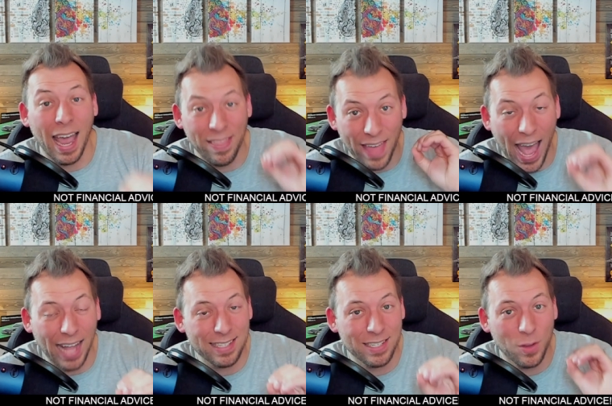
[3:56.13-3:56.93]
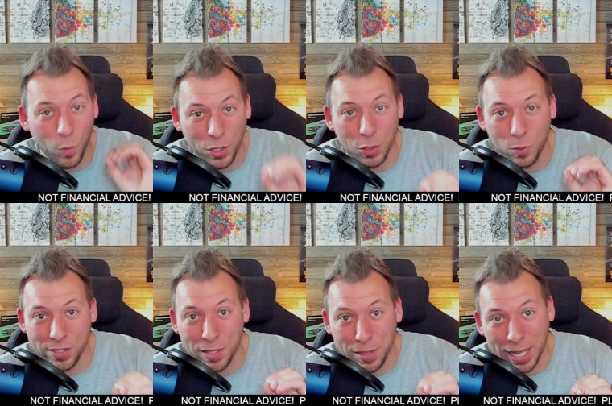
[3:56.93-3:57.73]
And that's when you will
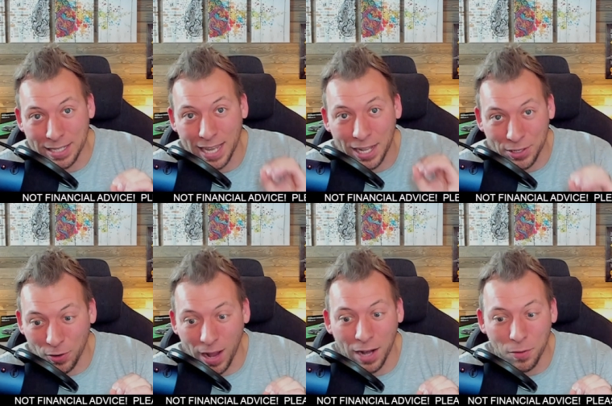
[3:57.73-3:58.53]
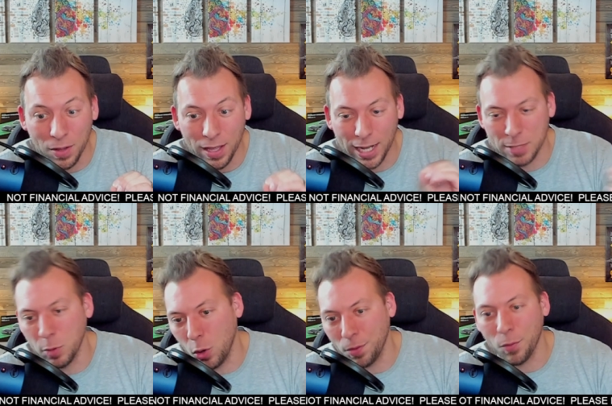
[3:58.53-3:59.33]
see things on Cardano
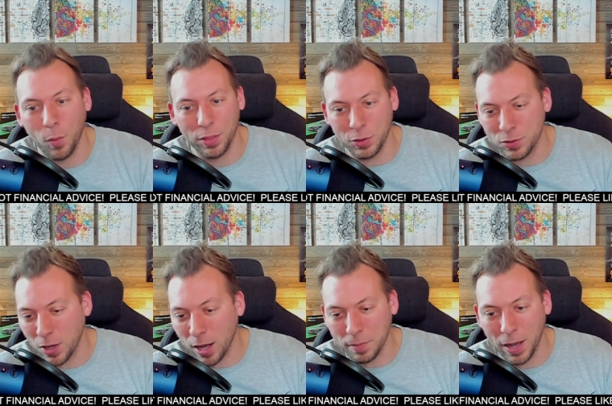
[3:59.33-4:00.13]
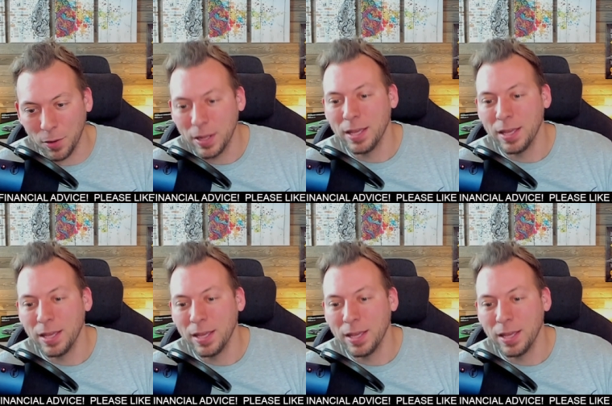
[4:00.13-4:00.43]
explode, whether you talk about